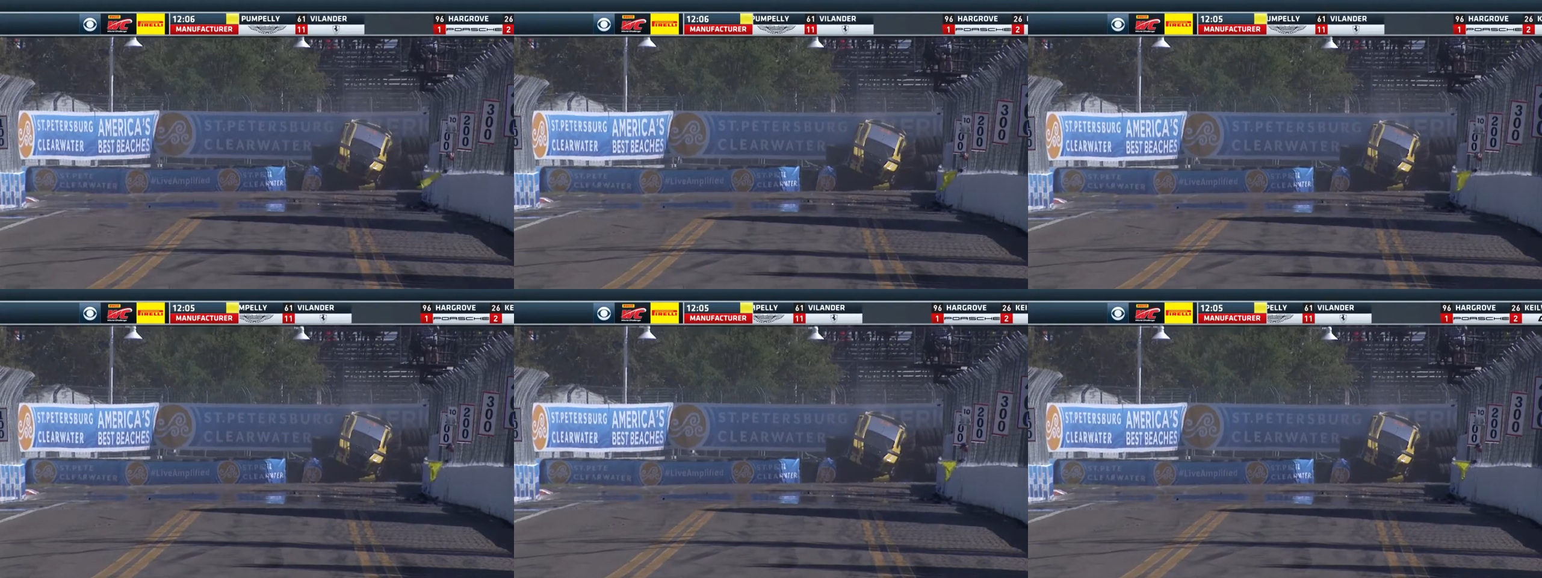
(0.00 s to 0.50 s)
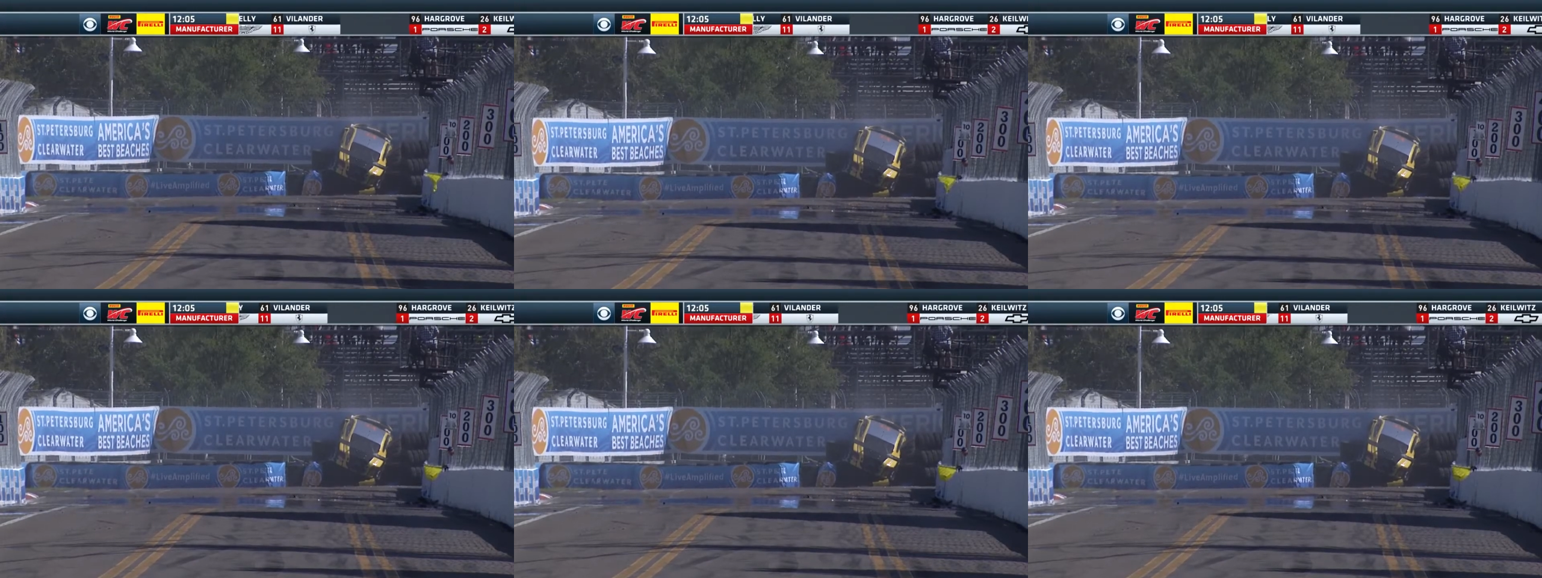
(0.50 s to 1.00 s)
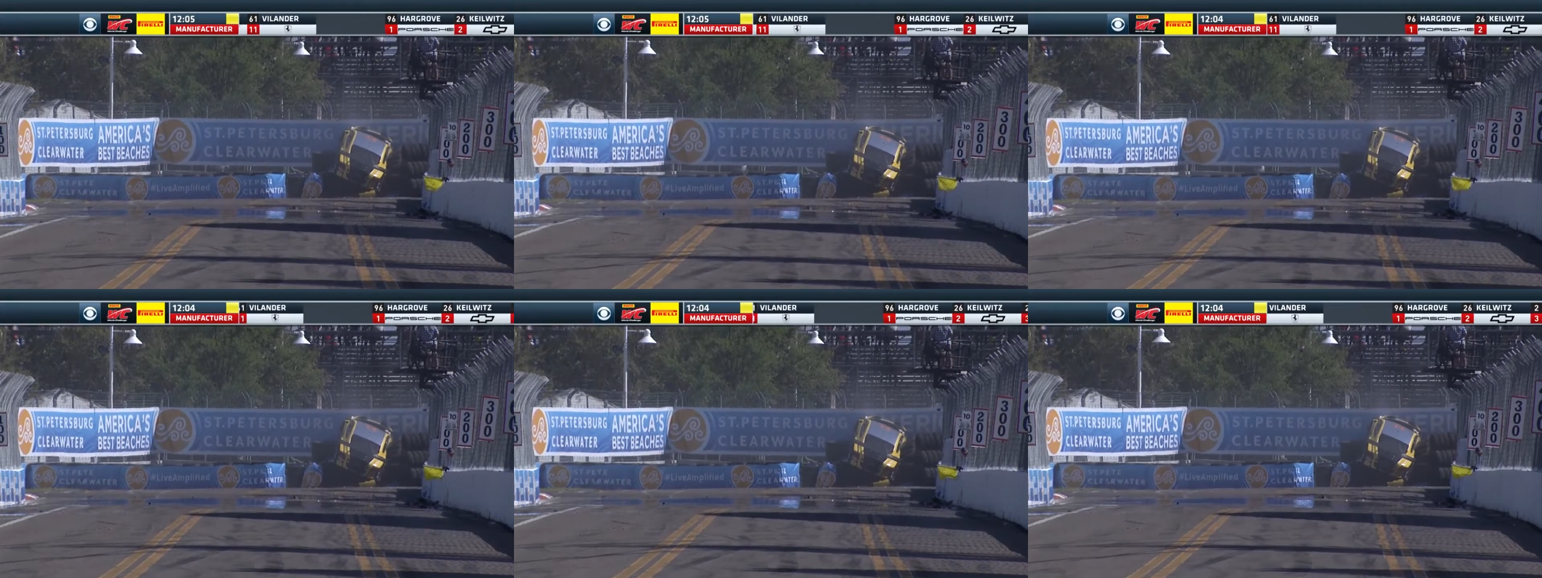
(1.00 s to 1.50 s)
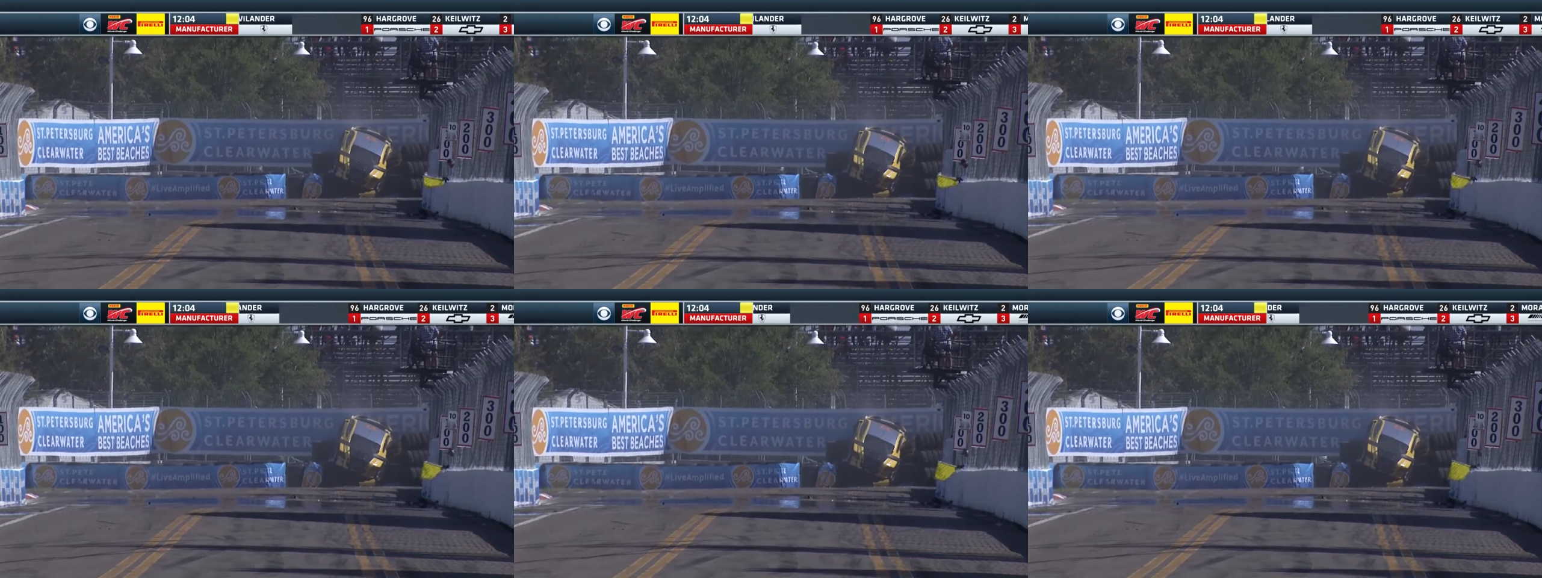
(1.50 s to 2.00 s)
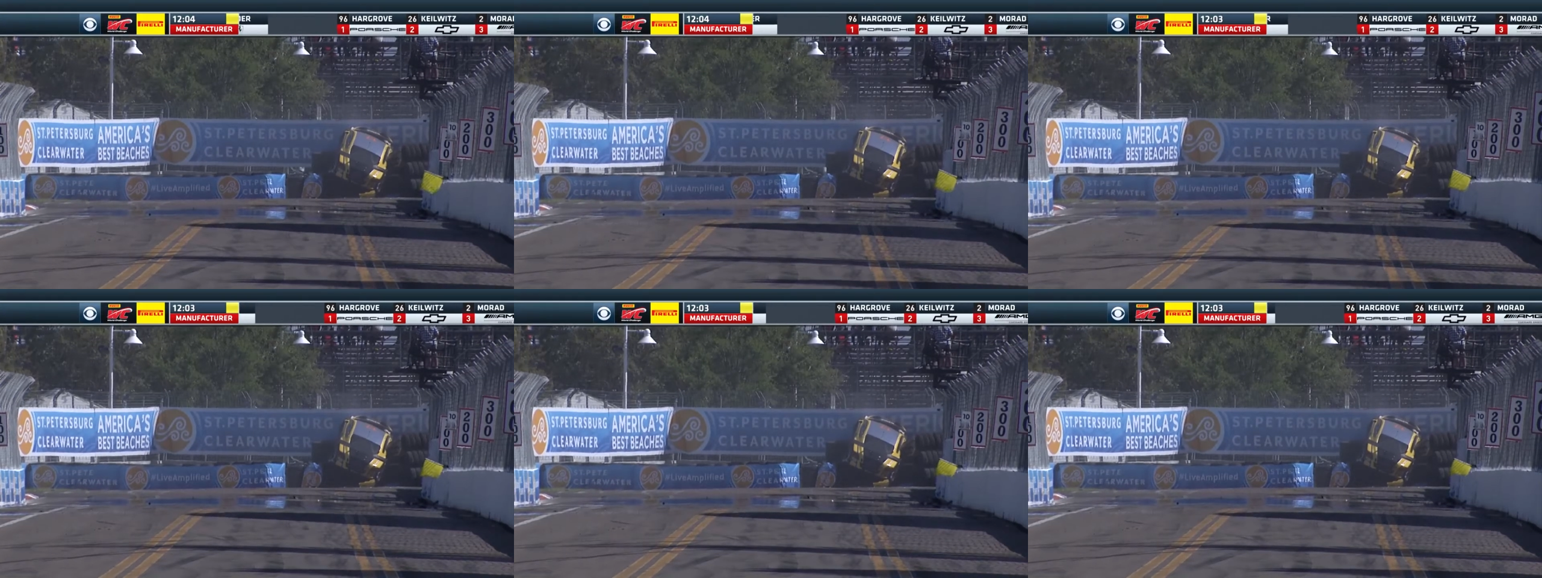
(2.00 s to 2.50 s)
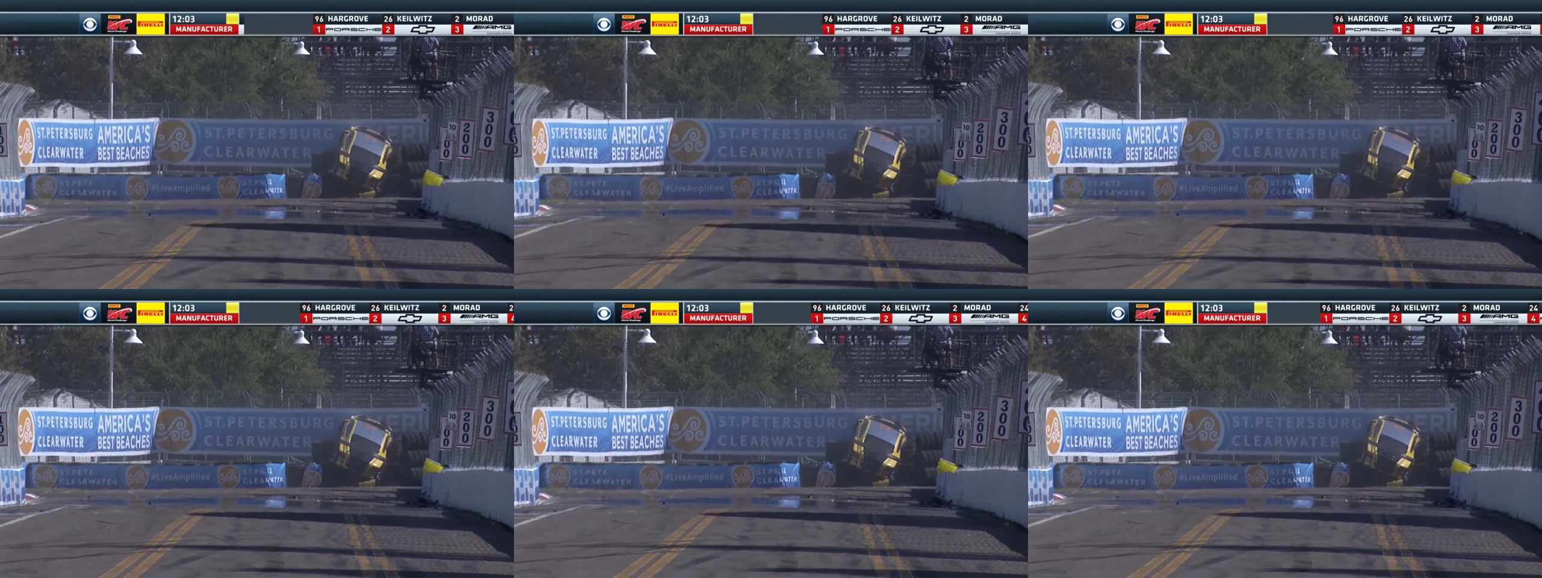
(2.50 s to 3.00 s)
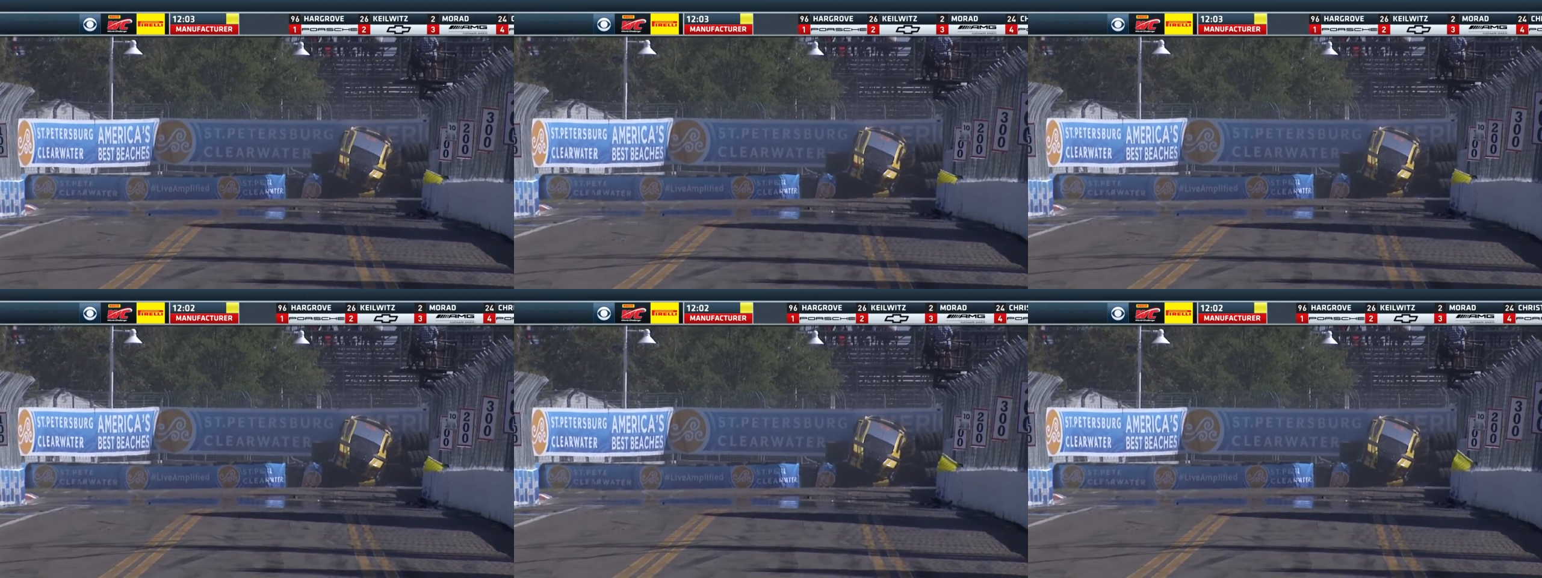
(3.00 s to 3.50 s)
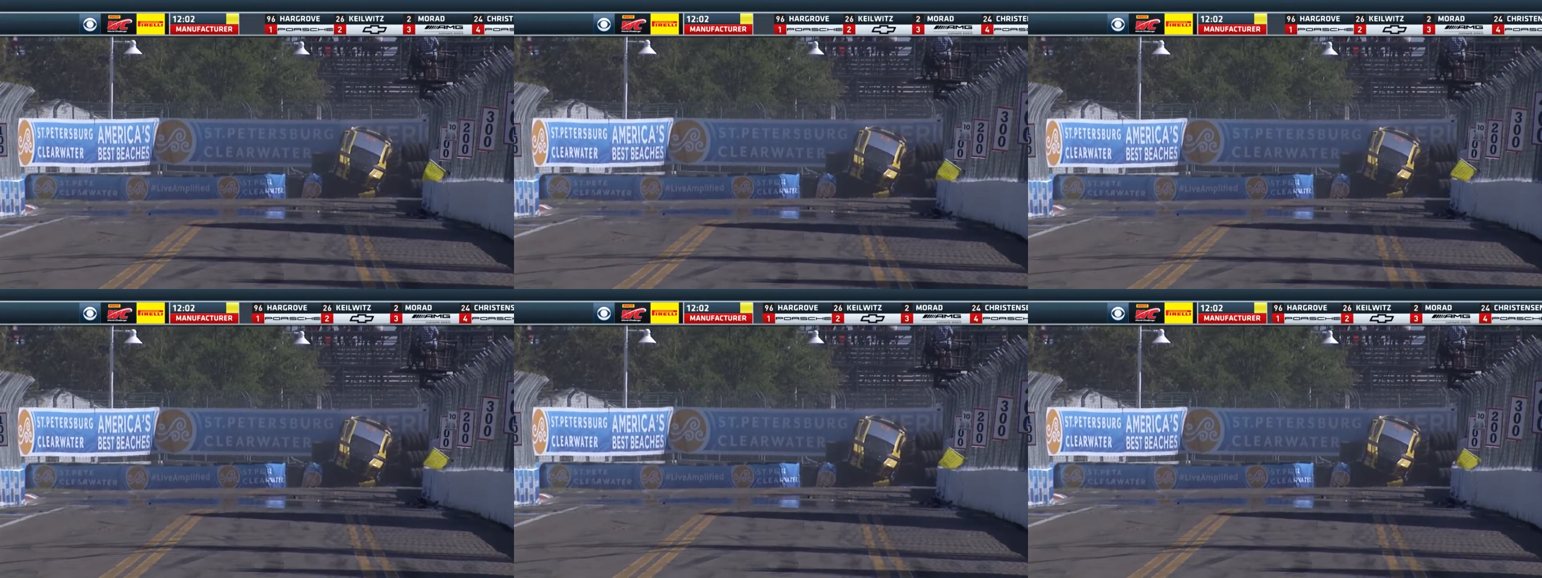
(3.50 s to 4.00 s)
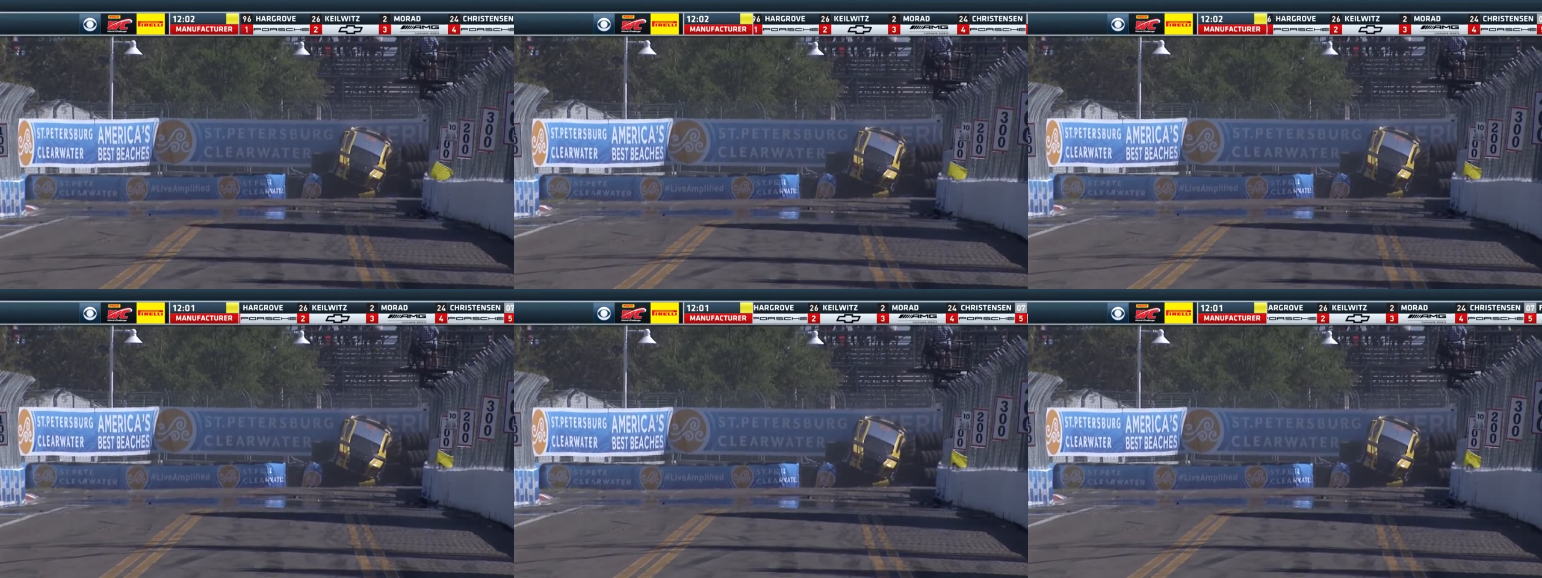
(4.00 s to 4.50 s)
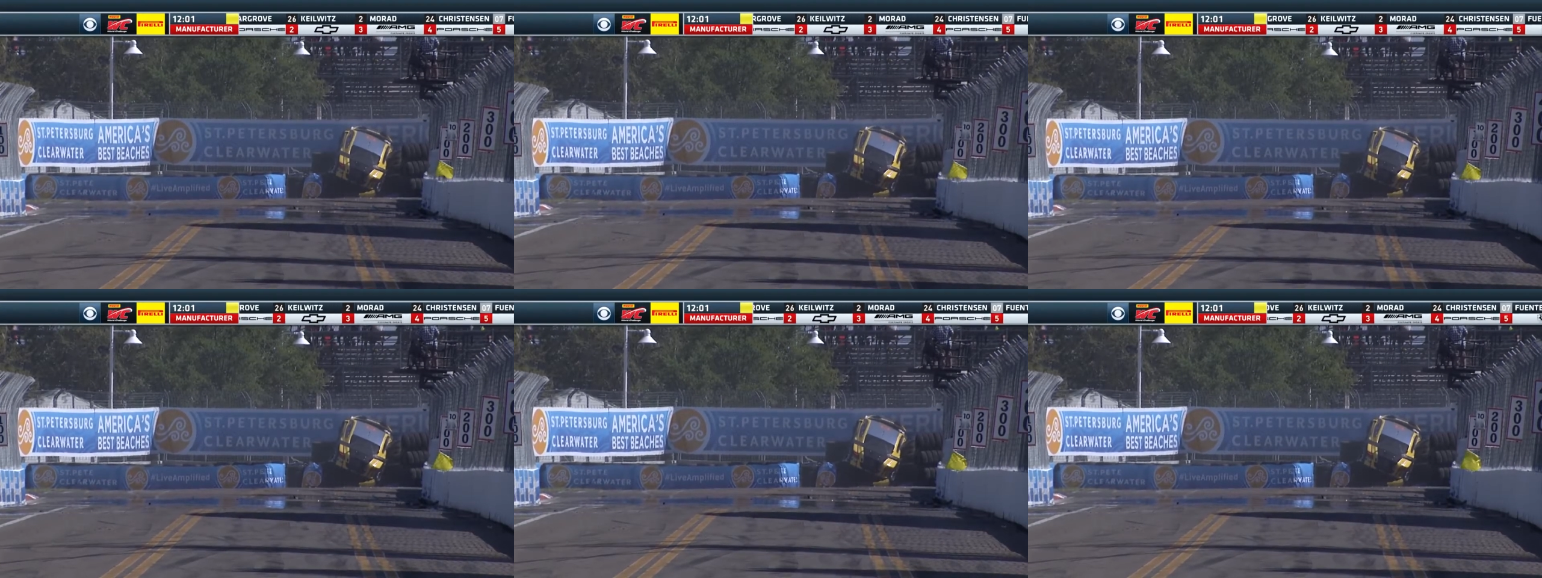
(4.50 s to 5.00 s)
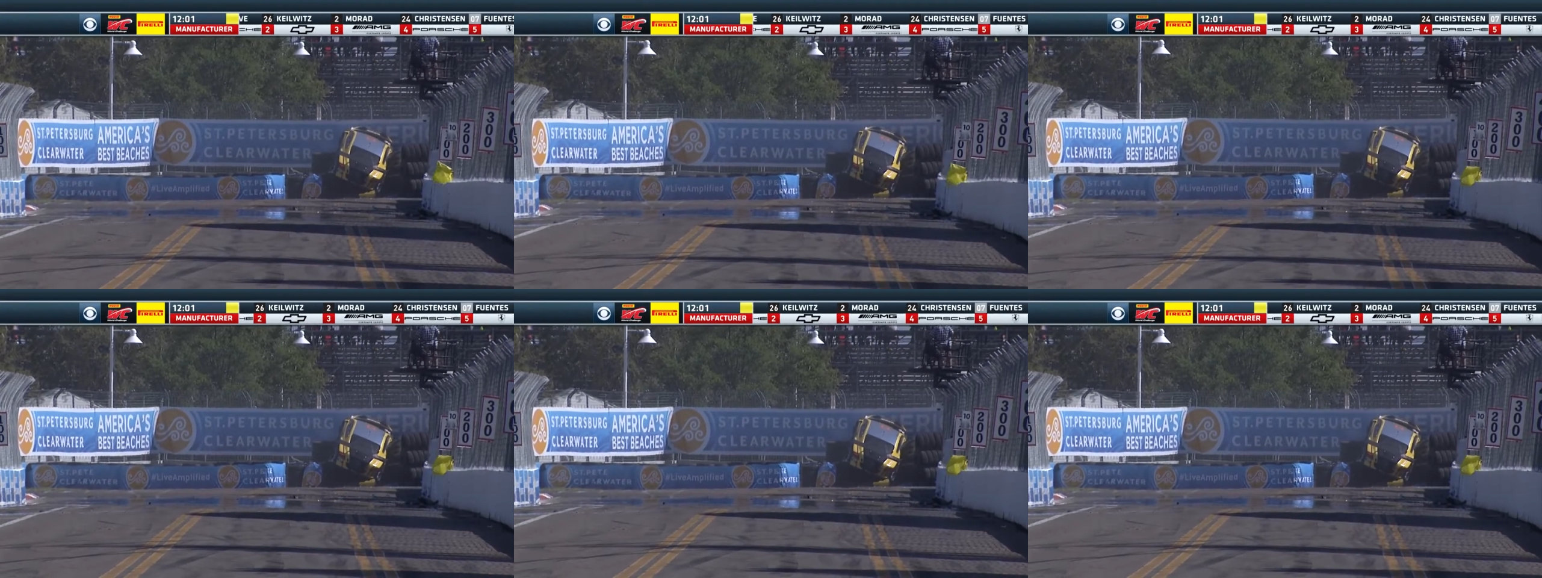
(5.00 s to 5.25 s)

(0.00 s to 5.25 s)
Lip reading: [unreadable: no face in view]